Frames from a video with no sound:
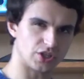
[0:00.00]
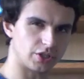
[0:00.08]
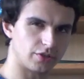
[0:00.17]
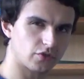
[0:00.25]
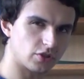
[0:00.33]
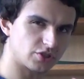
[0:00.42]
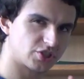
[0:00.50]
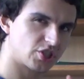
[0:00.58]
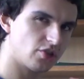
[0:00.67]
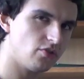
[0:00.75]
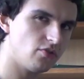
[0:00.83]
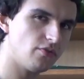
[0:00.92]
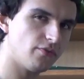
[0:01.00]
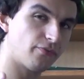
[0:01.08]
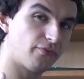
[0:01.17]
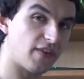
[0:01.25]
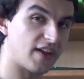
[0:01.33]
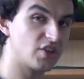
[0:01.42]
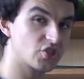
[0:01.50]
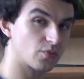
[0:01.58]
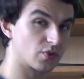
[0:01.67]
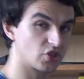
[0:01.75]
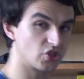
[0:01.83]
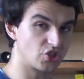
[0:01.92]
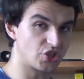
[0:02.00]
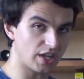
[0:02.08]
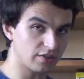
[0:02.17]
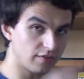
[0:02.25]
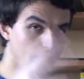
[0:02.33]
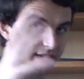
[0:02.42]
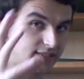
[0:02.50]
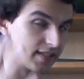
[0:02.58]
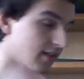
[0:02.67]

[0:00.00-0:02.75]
you've got two fish which are generating